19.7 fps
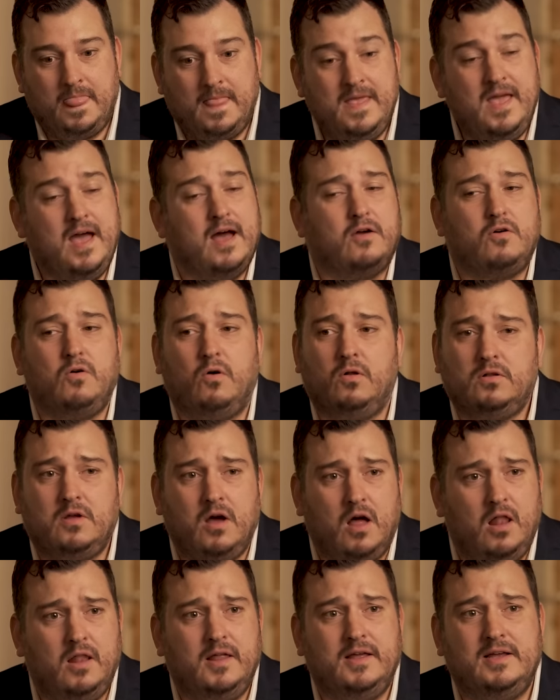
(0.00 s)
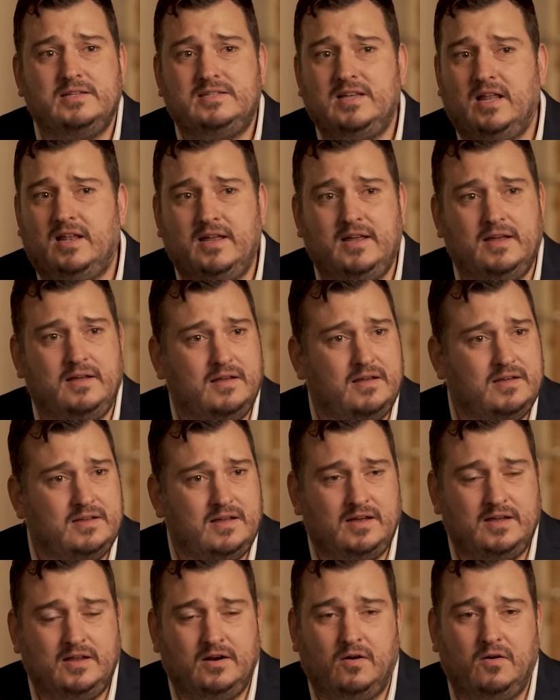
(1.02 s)
Yeah, cold calling, selling,
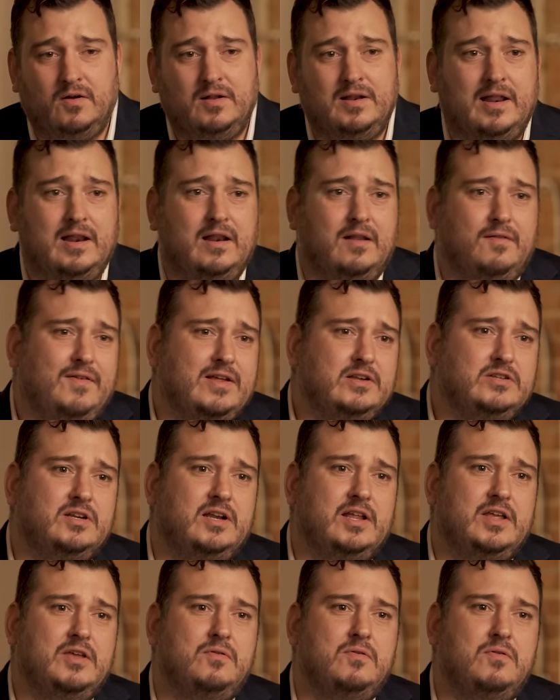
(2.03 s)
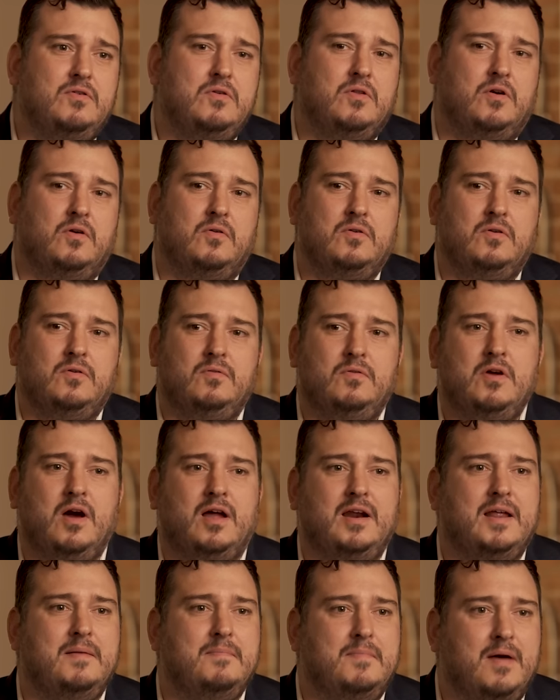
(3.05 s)
and then eventually, you
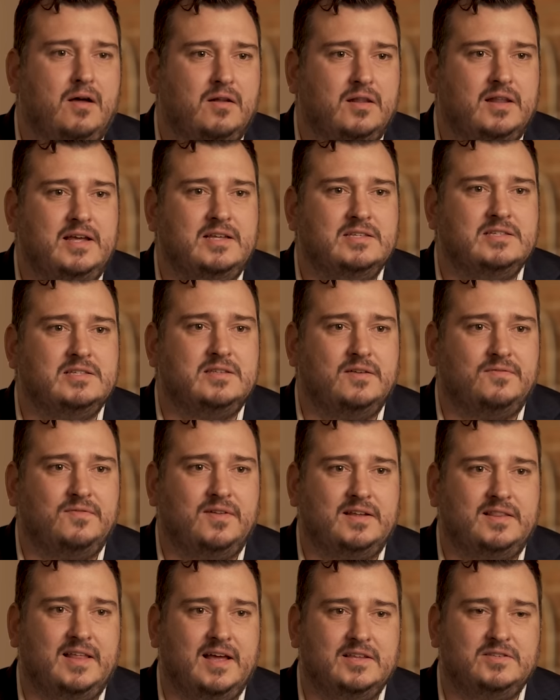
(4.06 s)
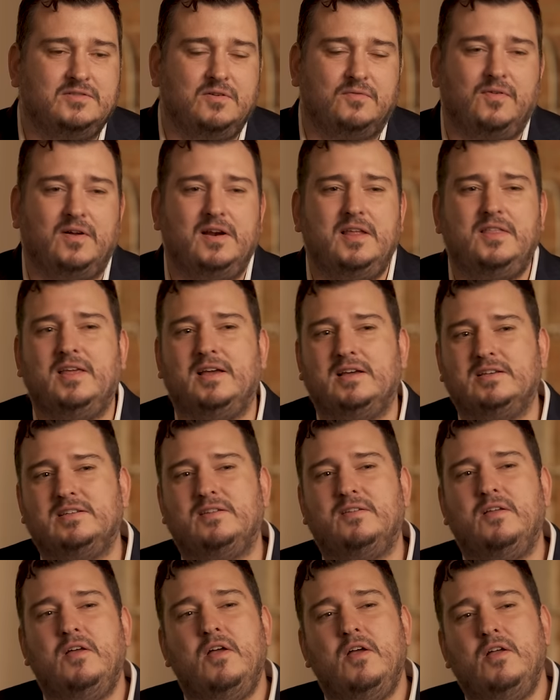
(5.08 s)
got inbound leads and stuff like that. So funny thing is
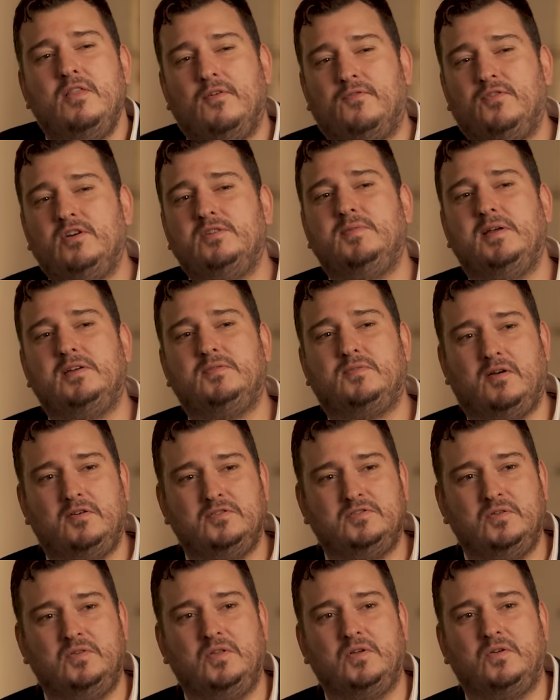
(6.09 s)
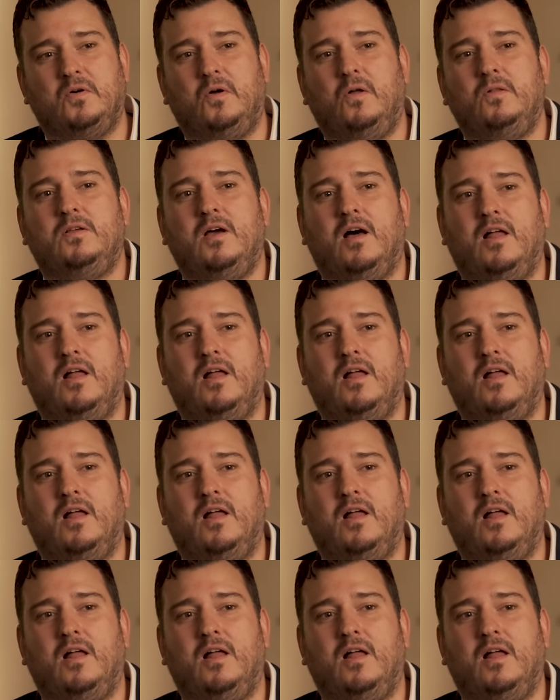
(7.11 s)
that the first place where I was doing the cold